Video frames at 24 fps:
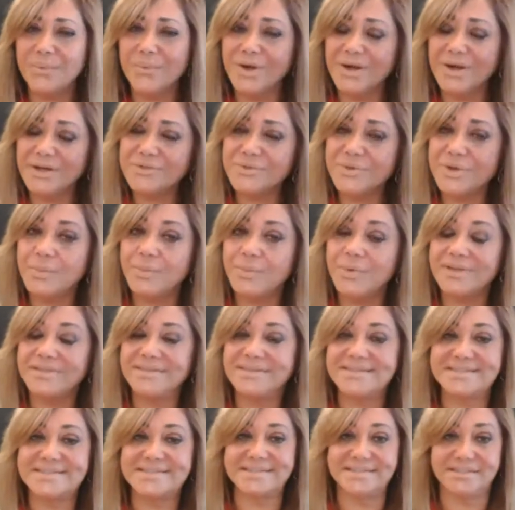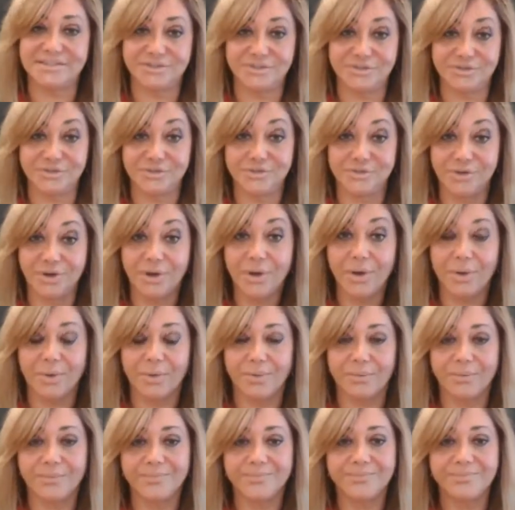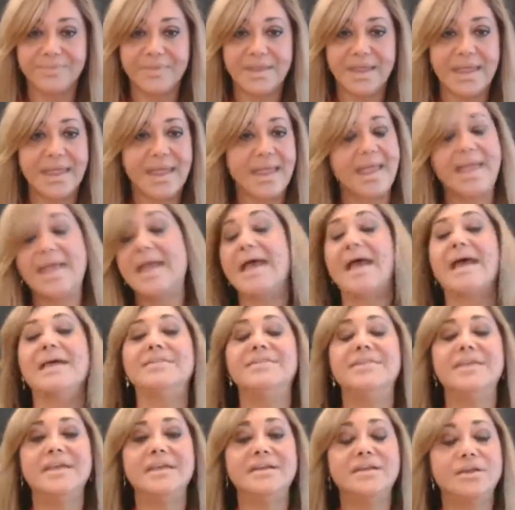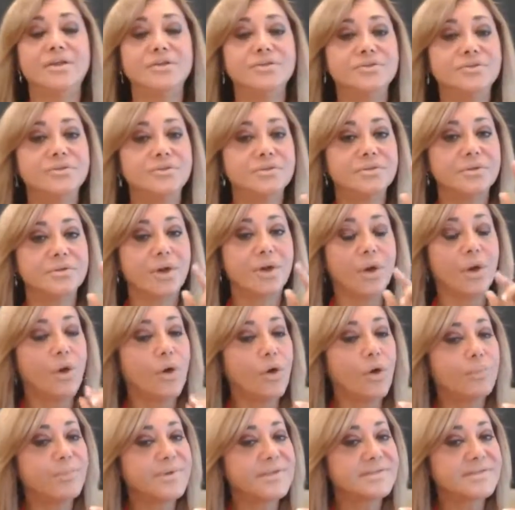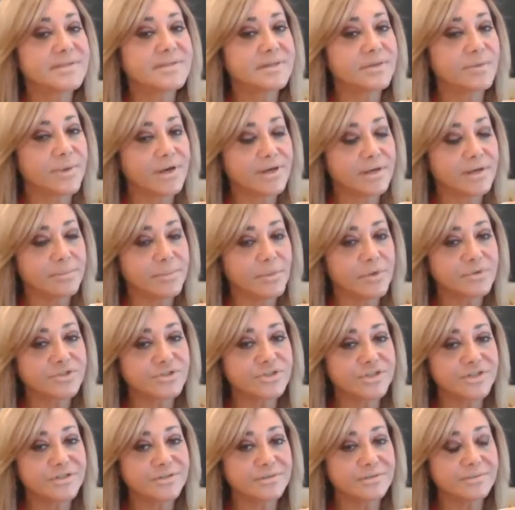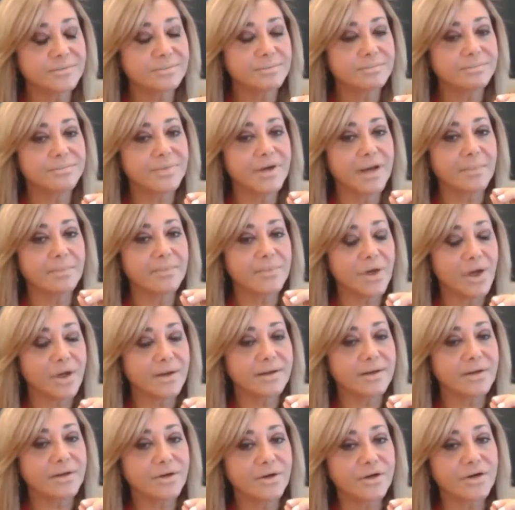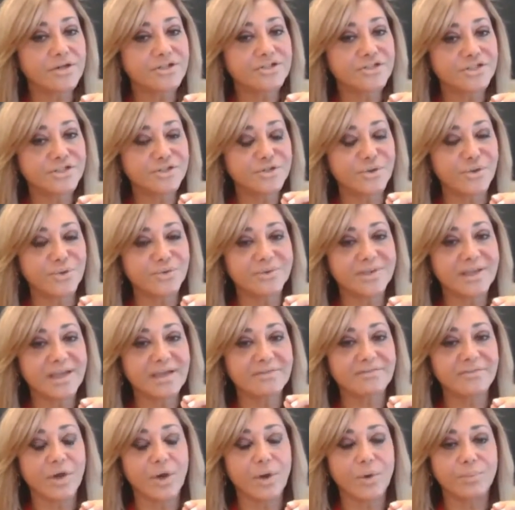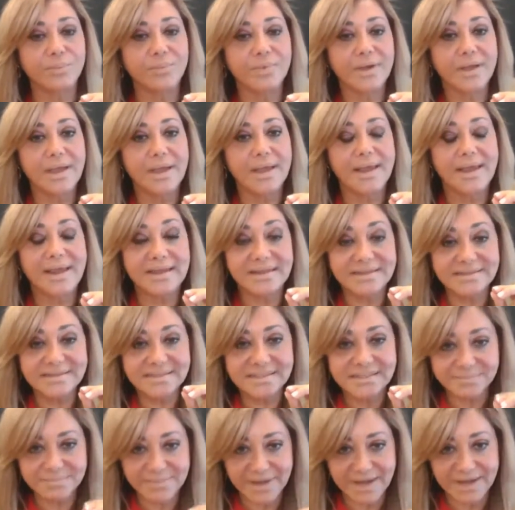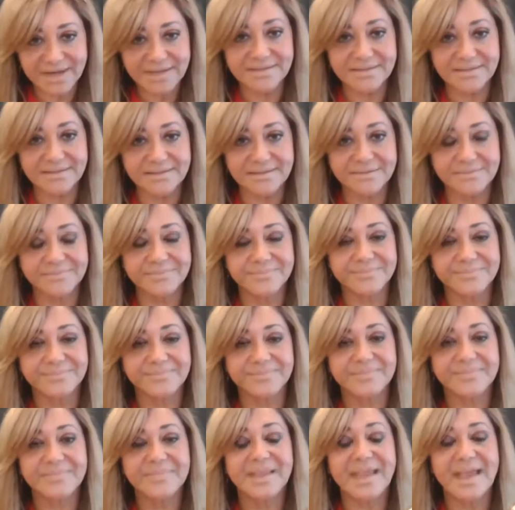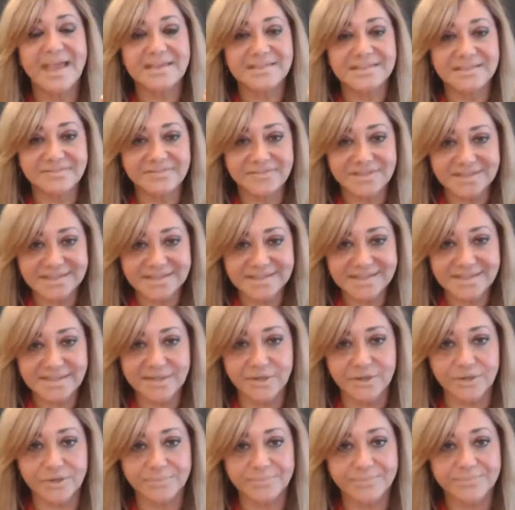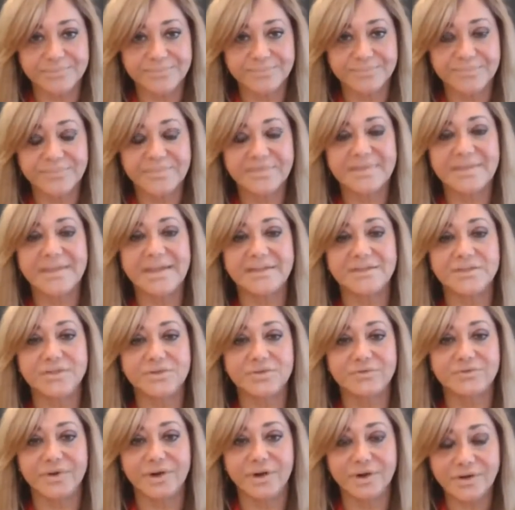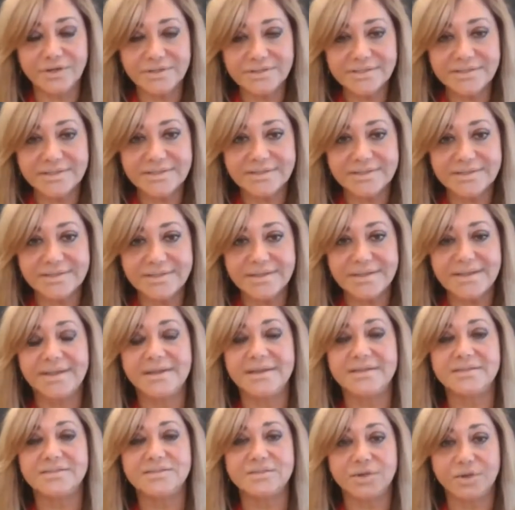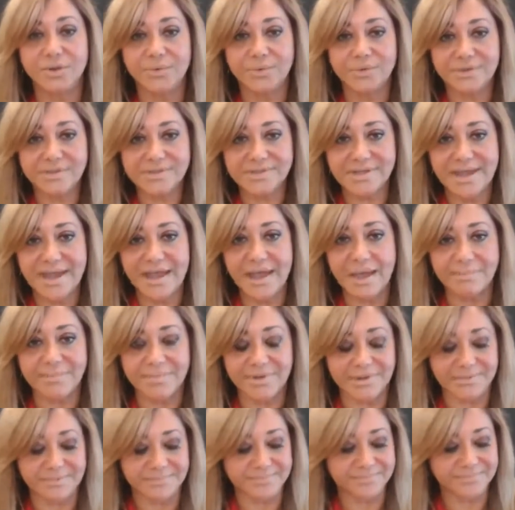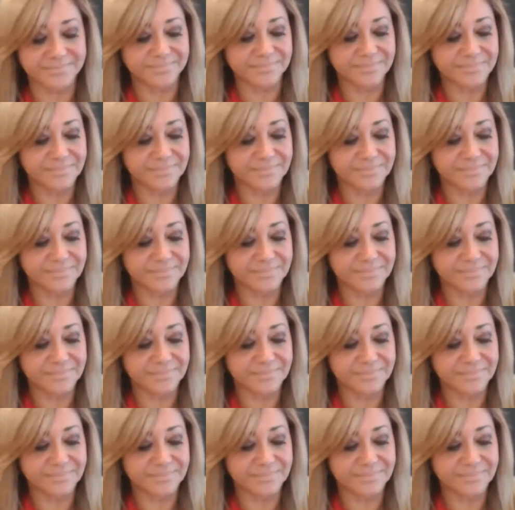Where do I want this thing to go? And then hope is a great emotion, but I'm not encouraging to only have hope. Expect it as if it's here, that you've earned it and it's going to happen.